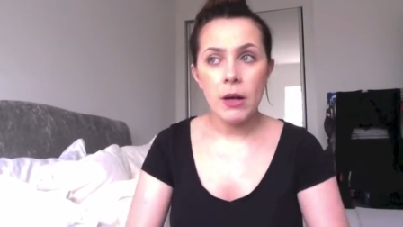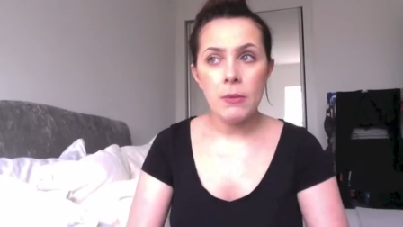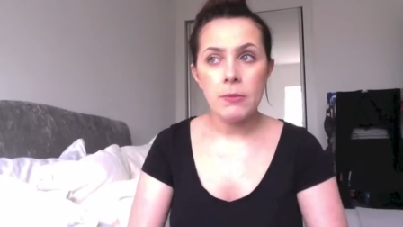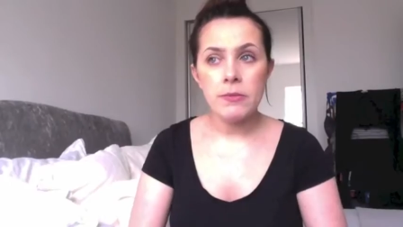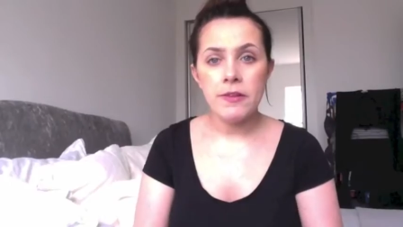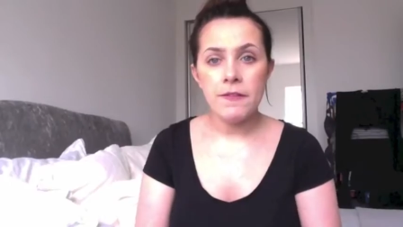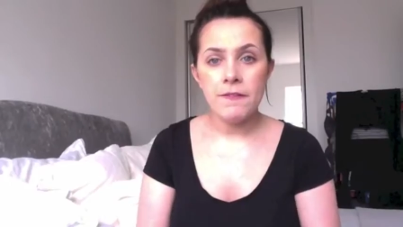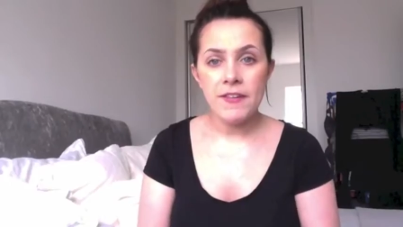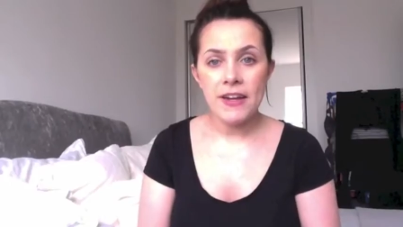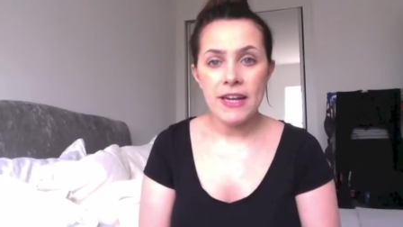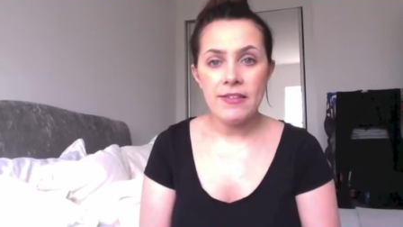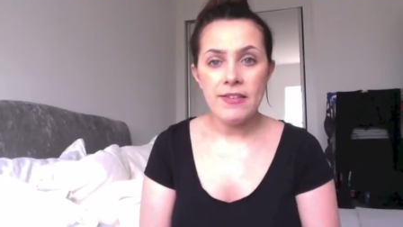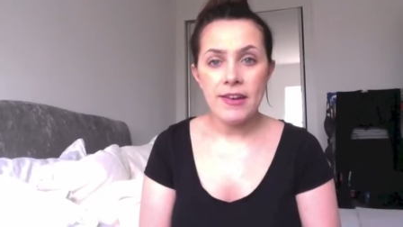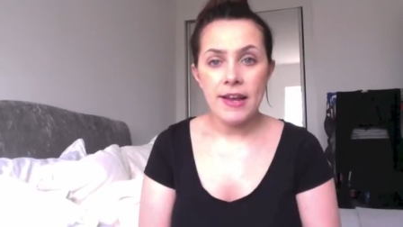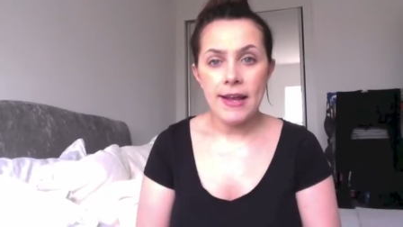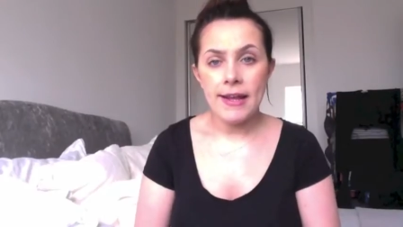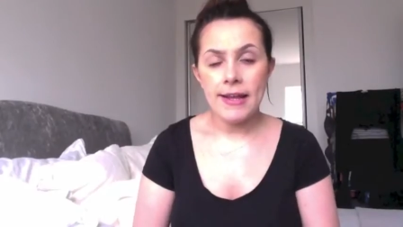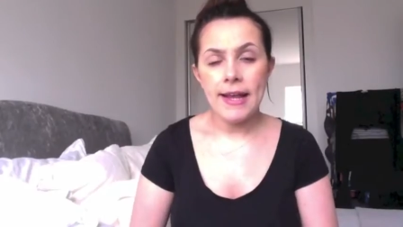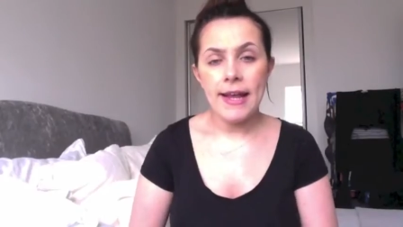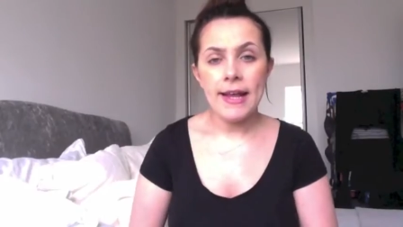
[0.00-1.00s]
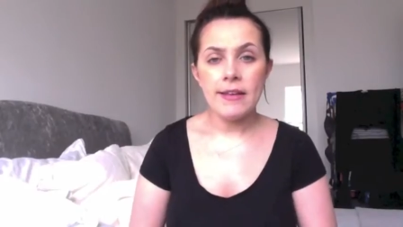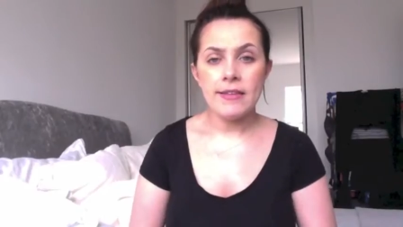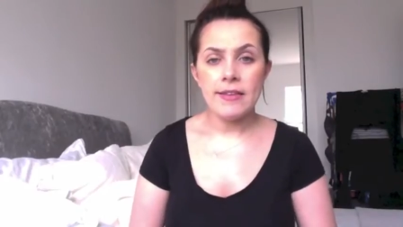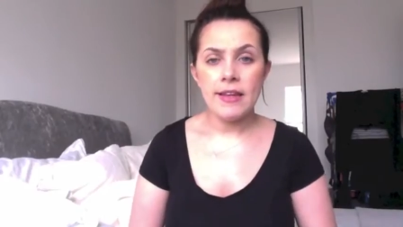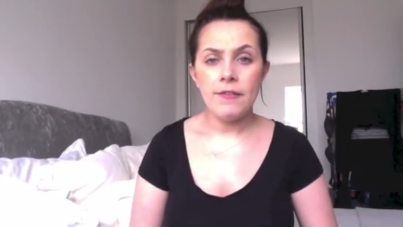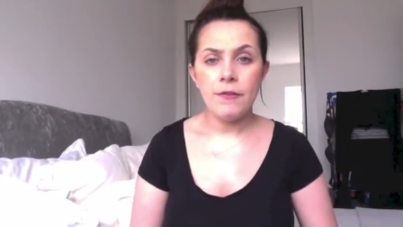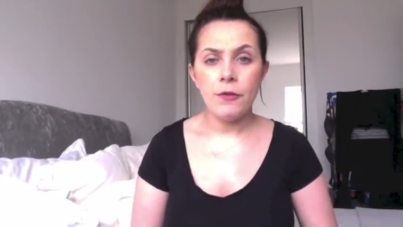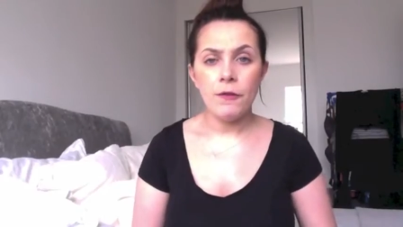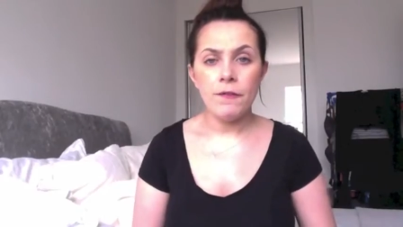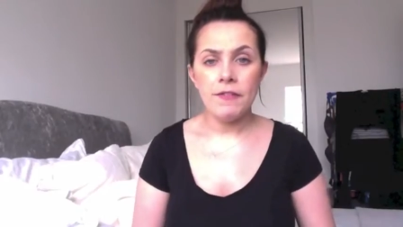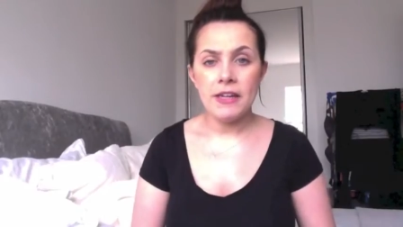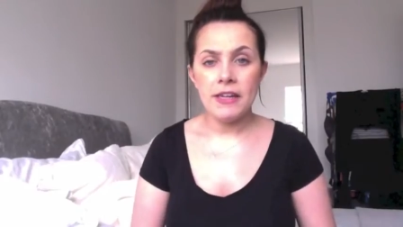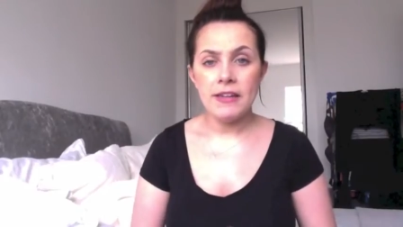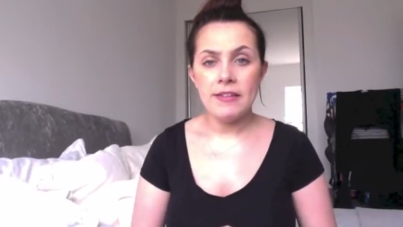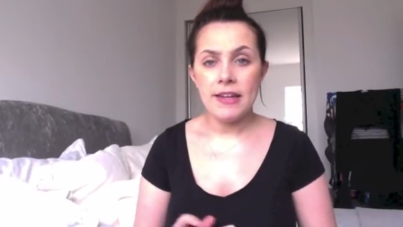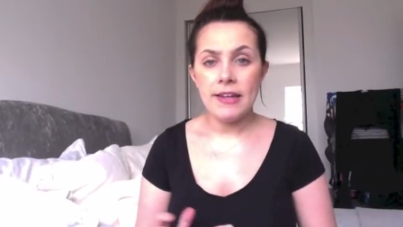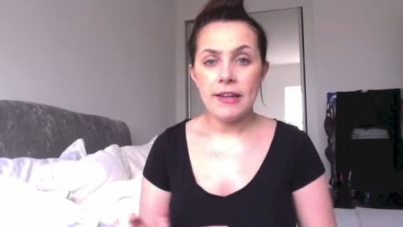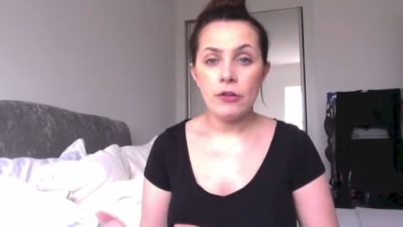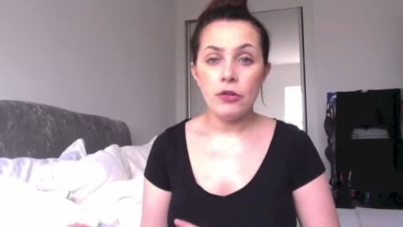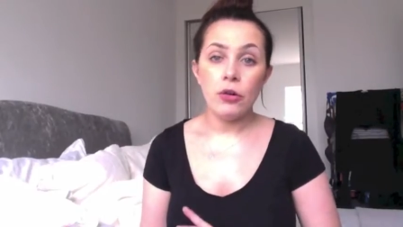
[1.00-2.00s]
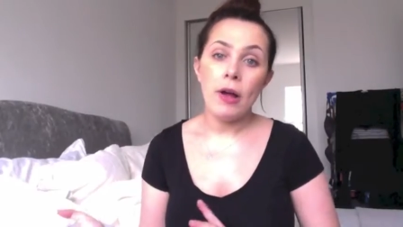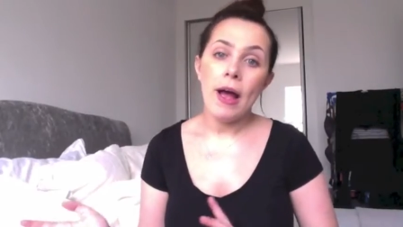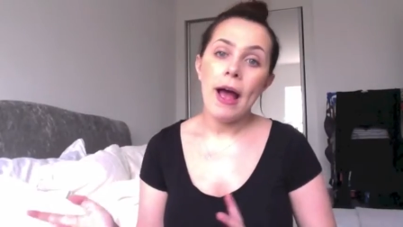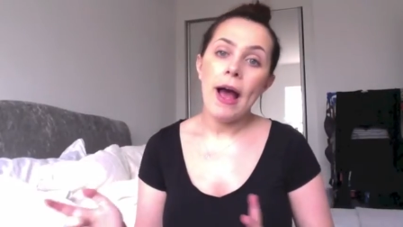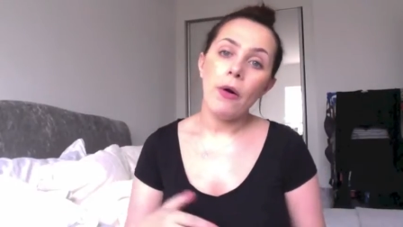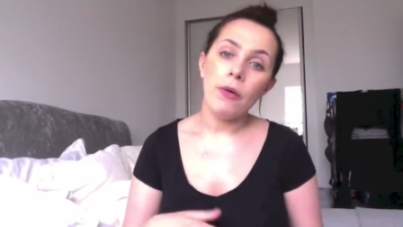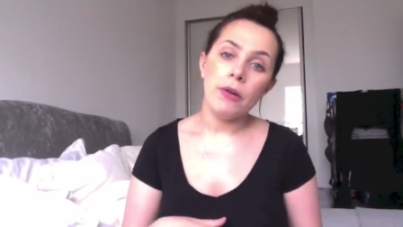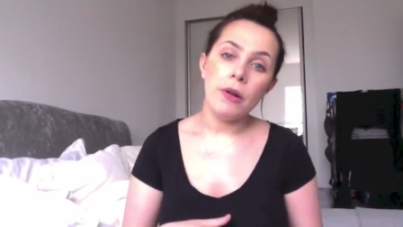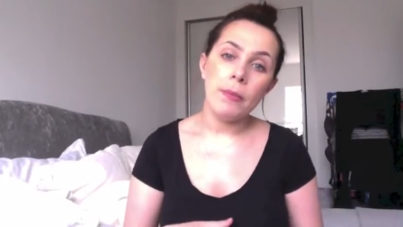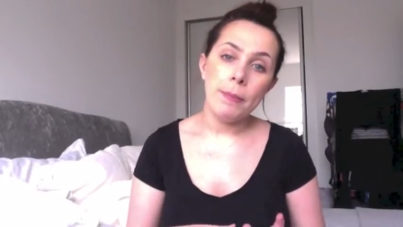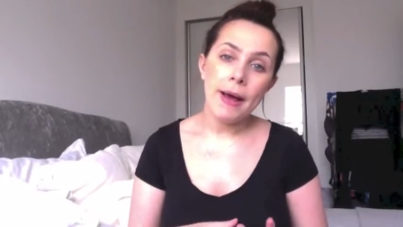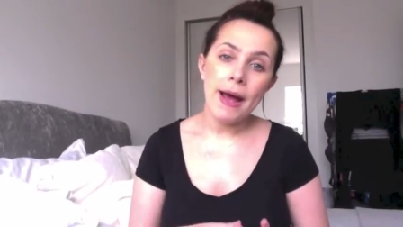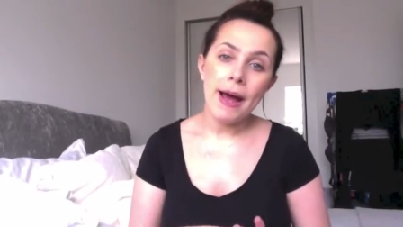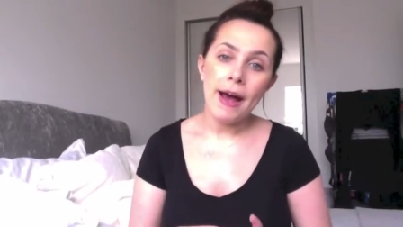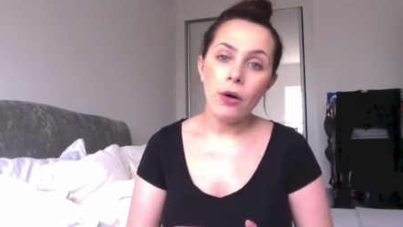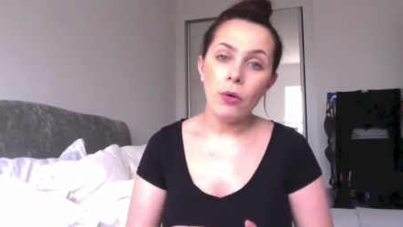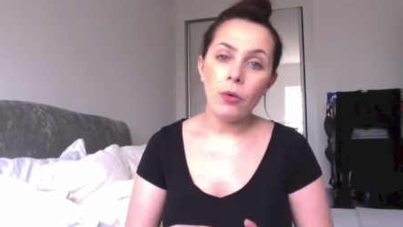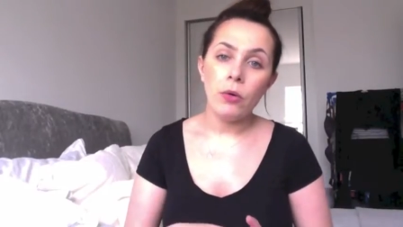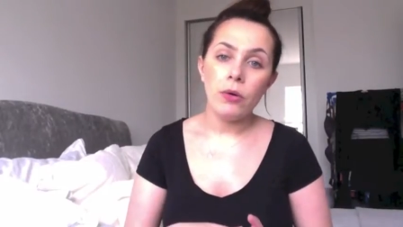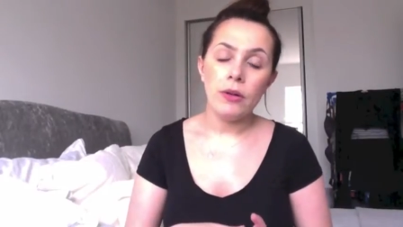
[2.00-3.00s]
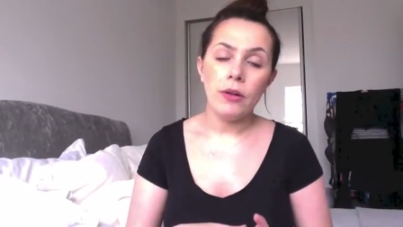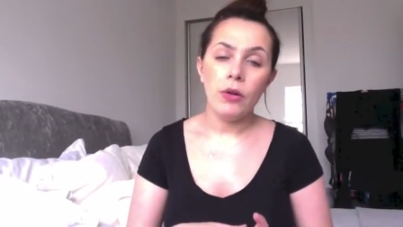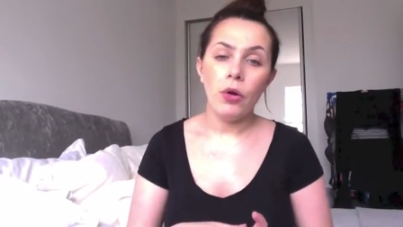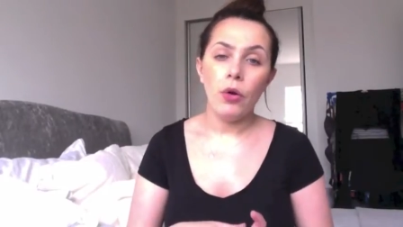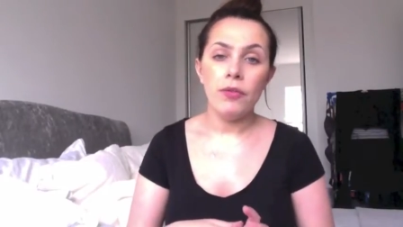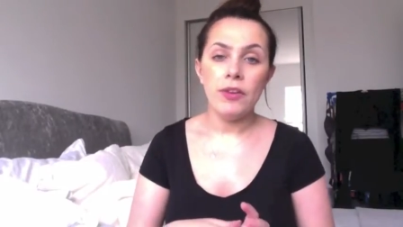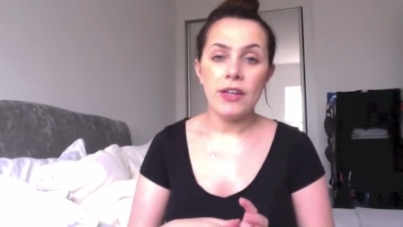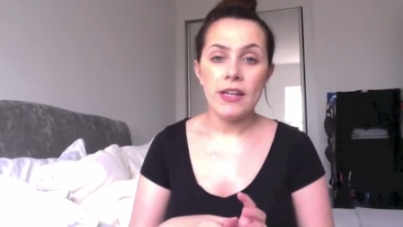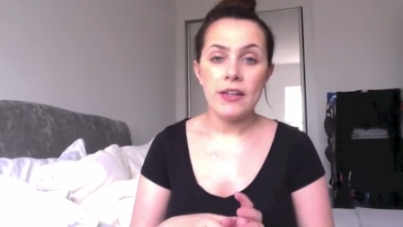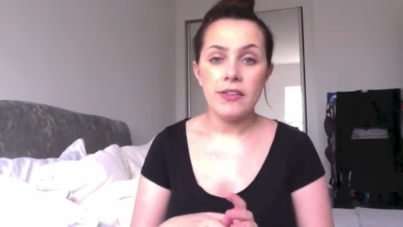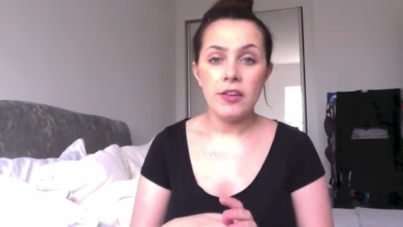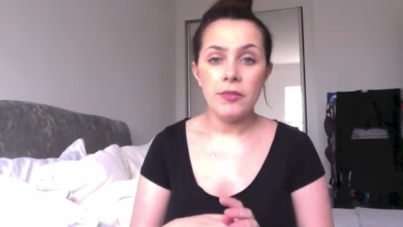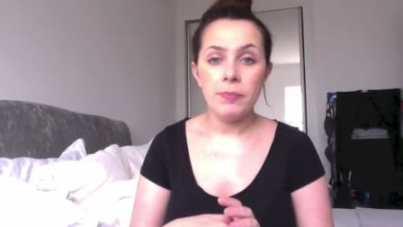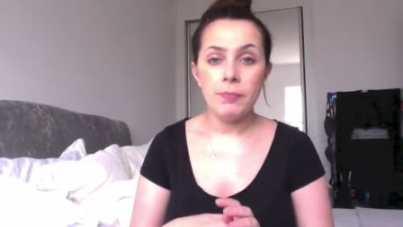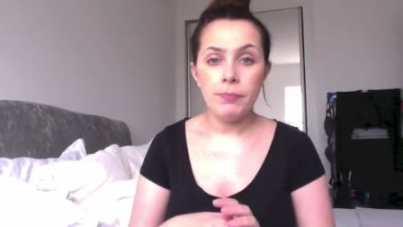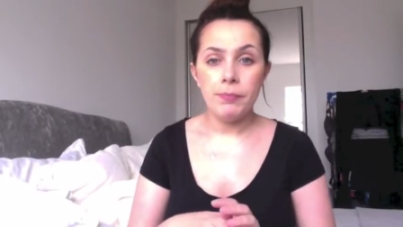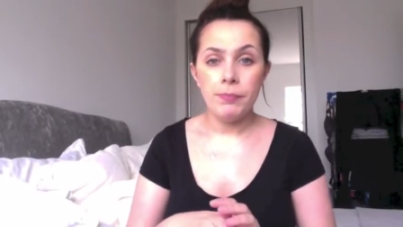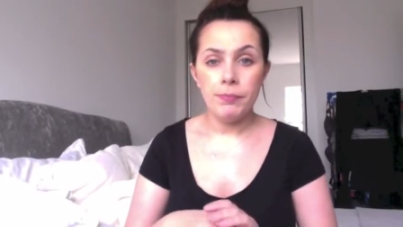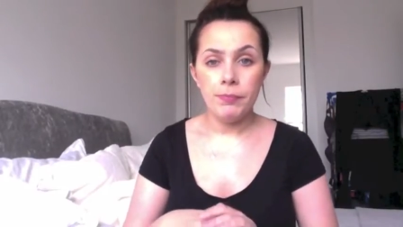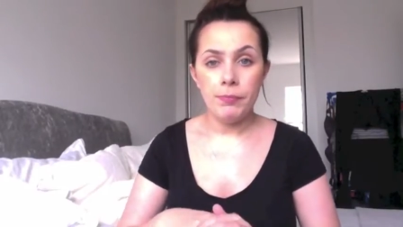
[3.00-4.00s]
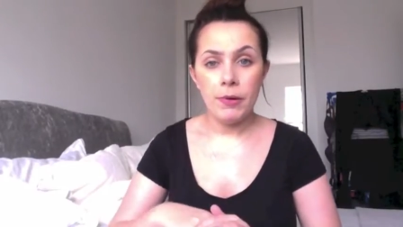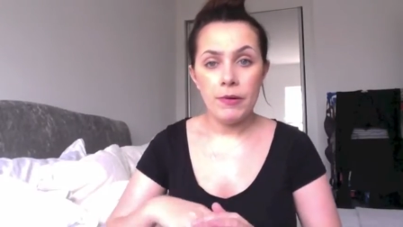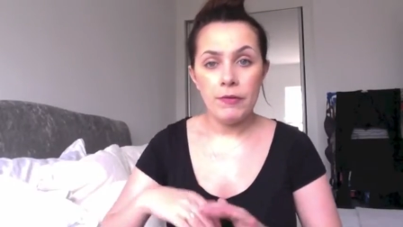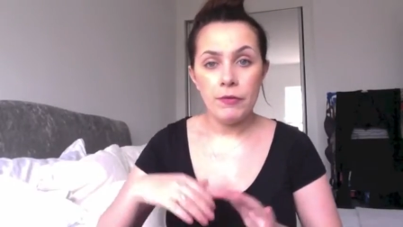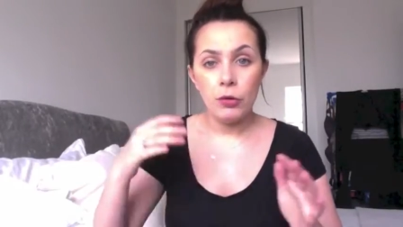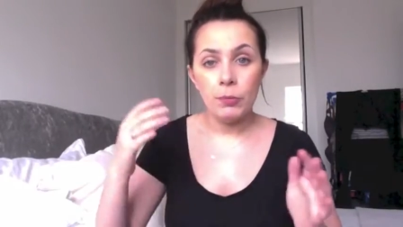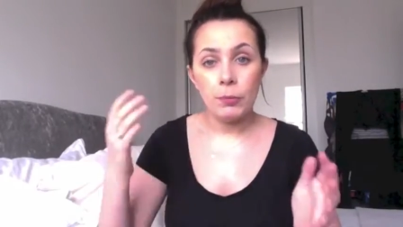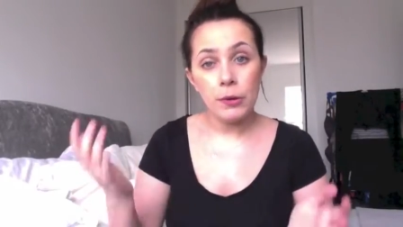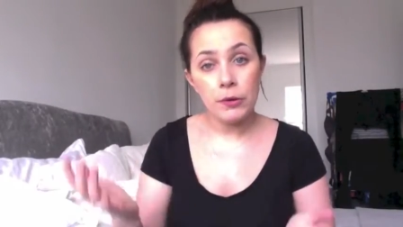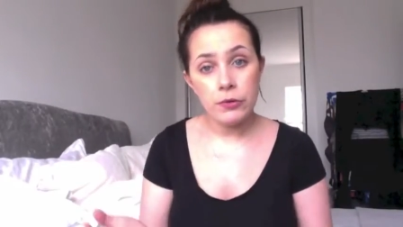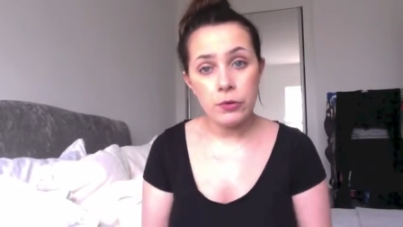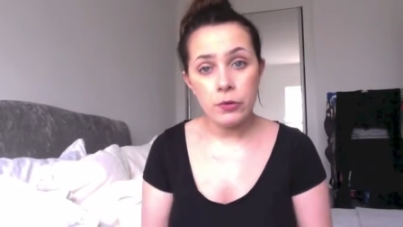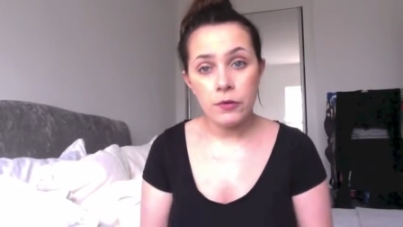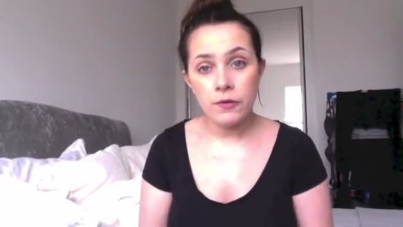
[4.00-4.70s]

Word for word: comes to feeding is if you're feeding and you're out and about, obviously this is if you're bottle